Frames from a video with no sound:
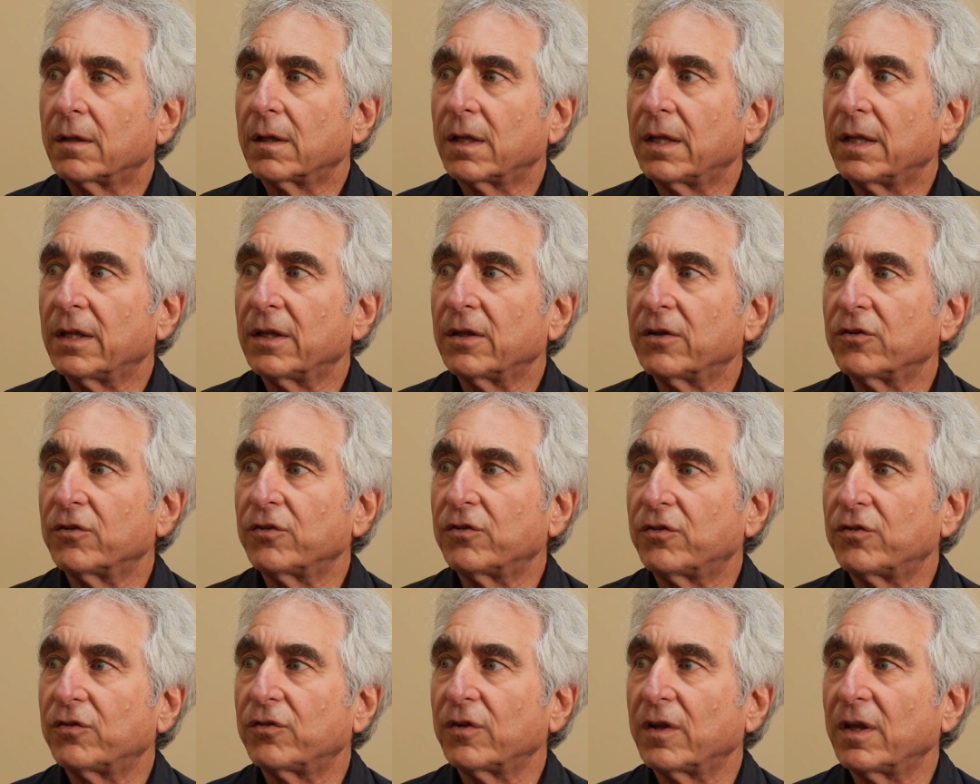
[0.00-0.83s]

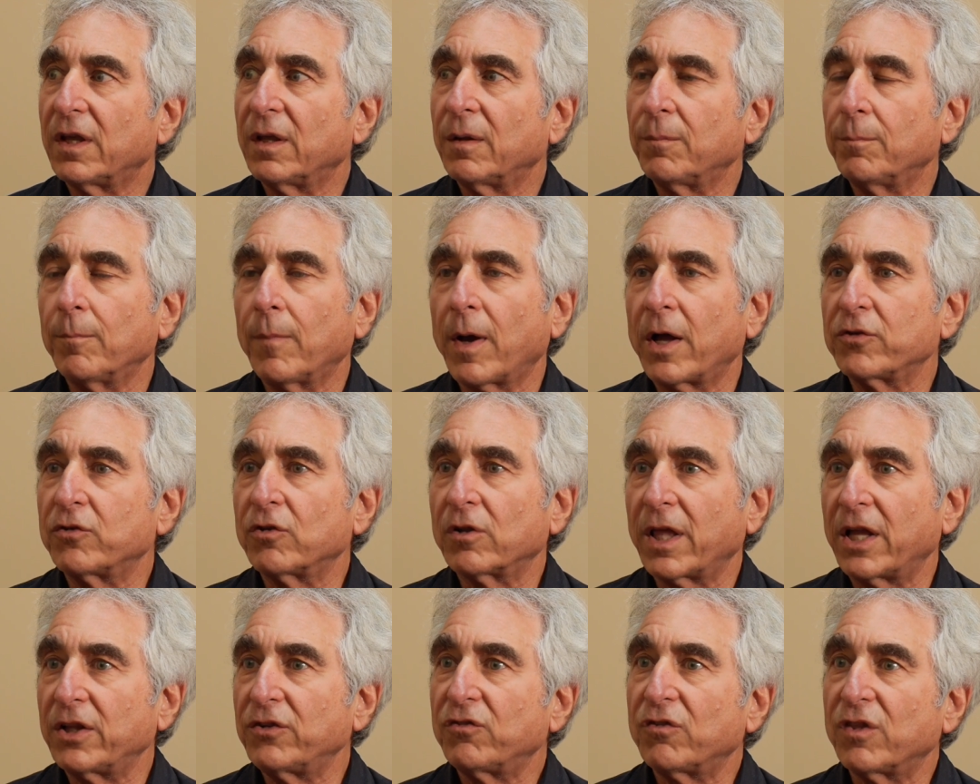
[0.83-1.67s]
is it
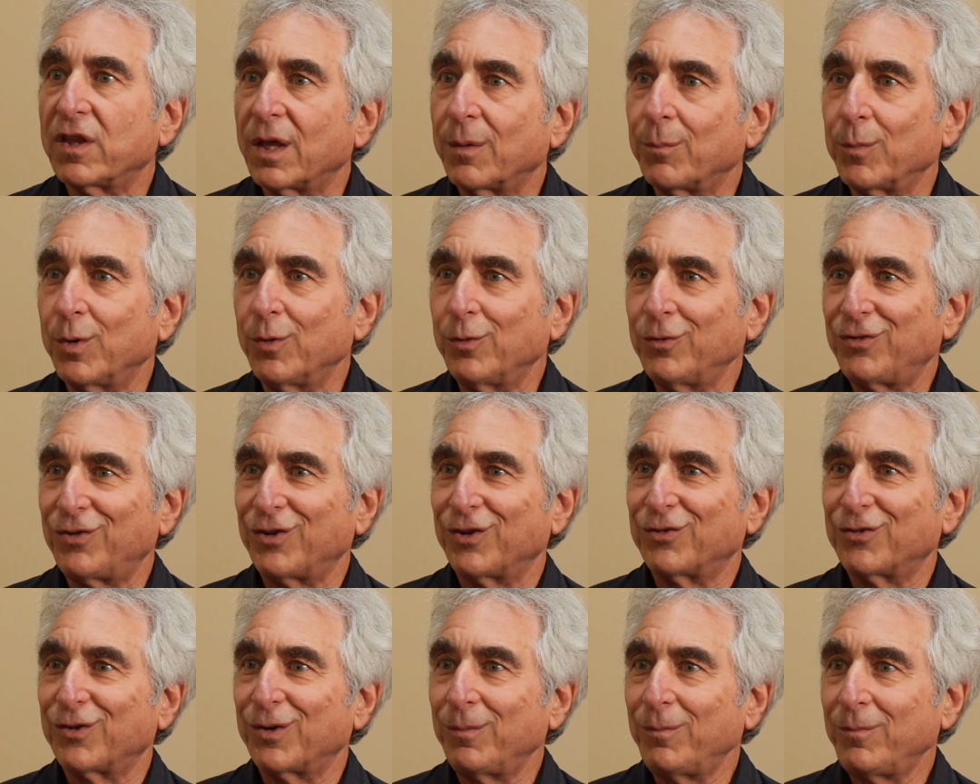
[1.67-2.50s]
modulates the immune
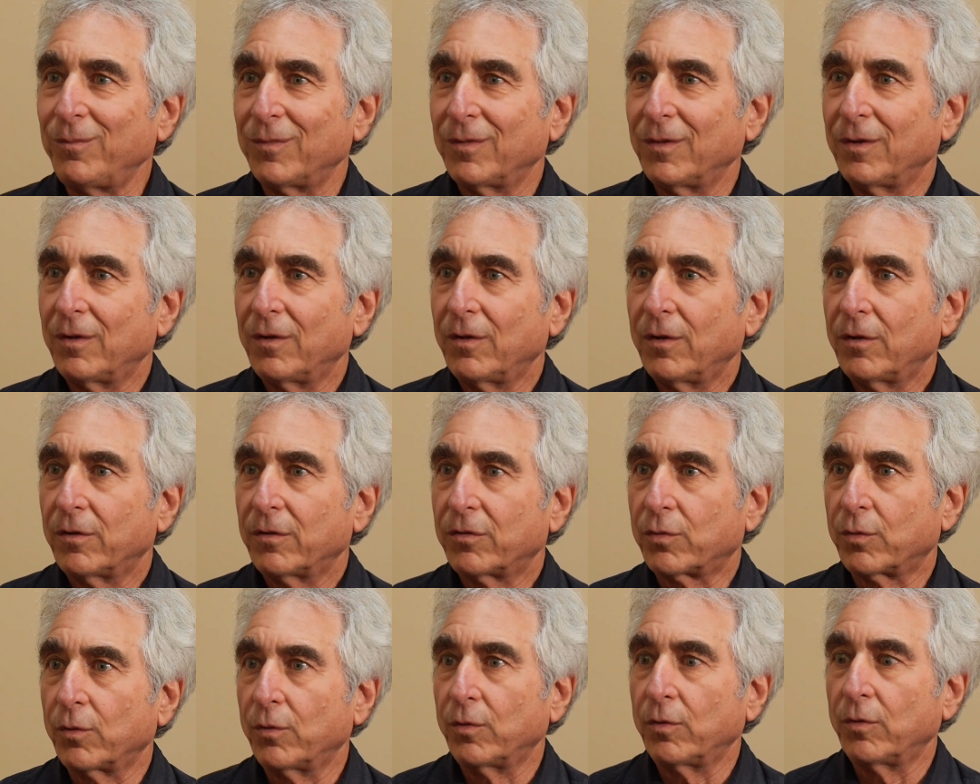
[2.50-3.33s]
system
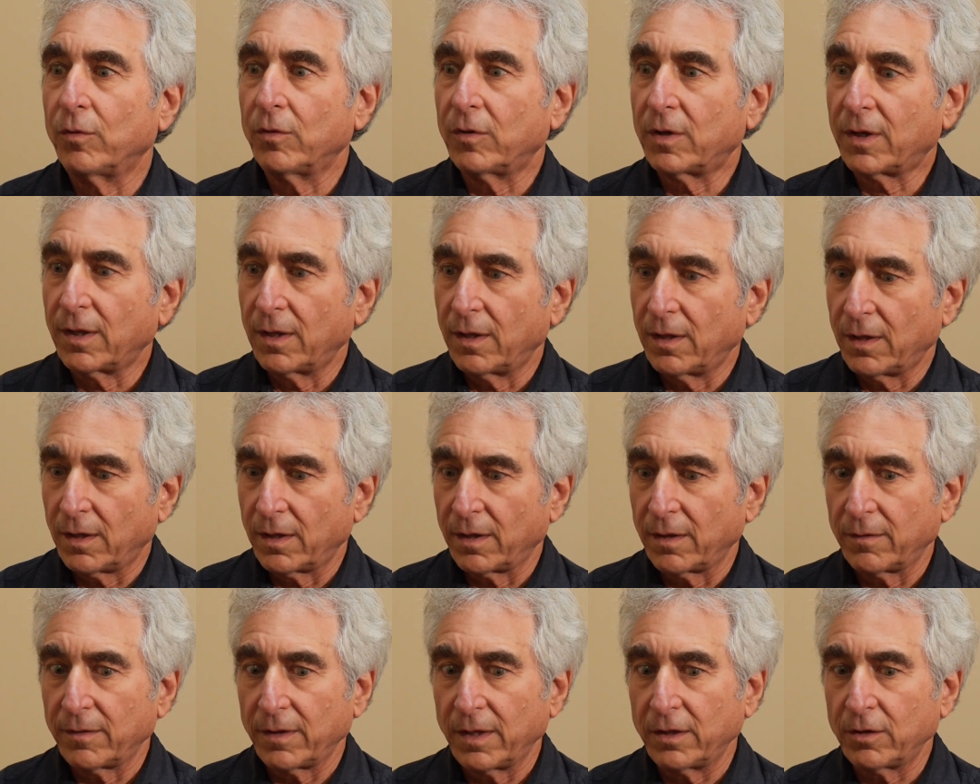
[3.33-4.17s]
through
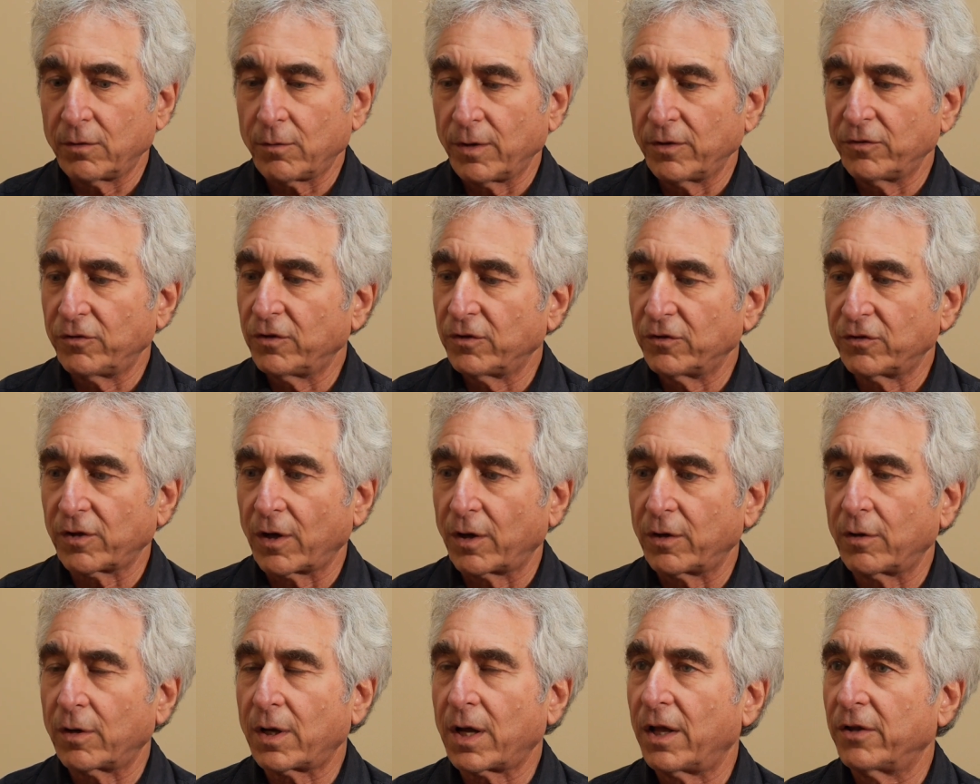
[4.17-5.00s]
uh, increasing
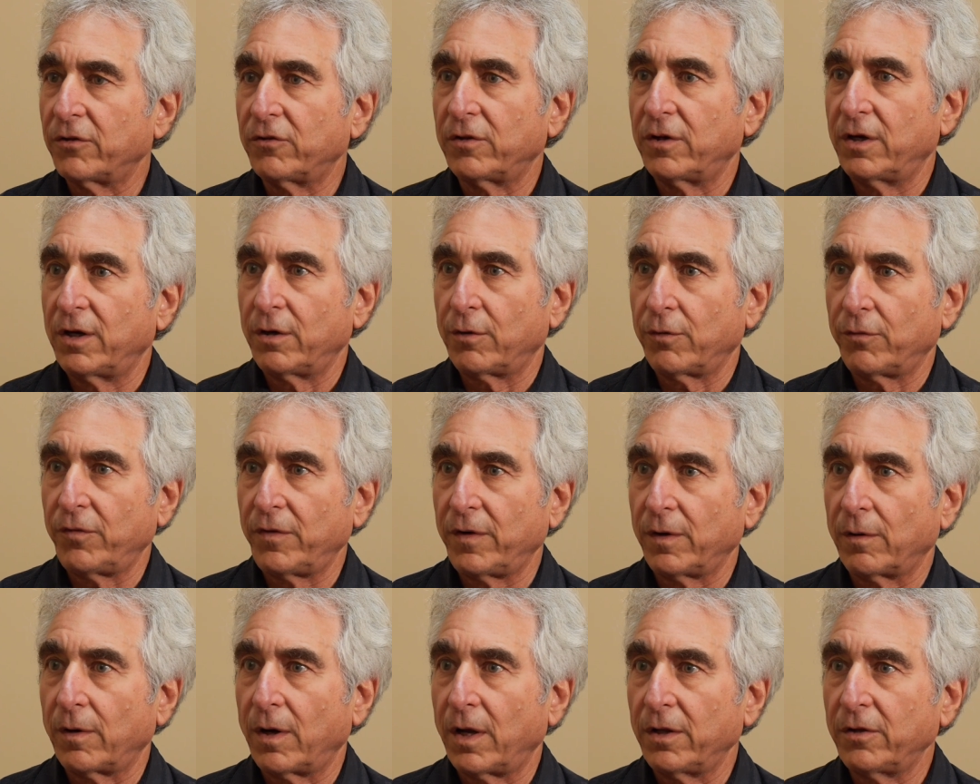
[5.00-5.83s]
cytokines and
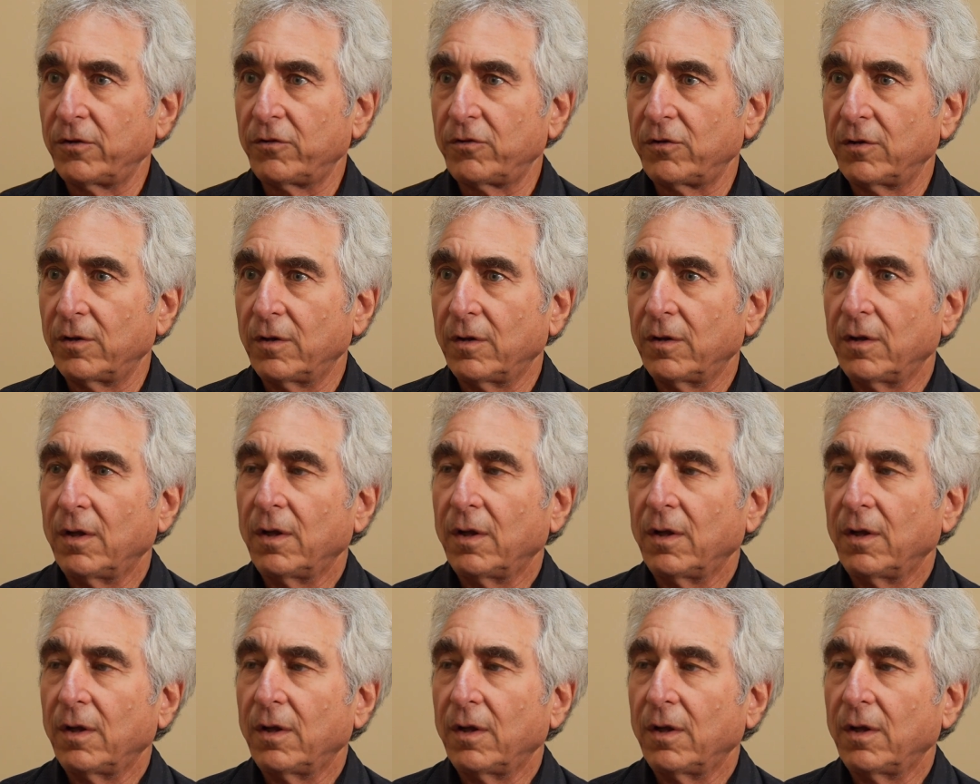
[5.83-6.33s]
interferons.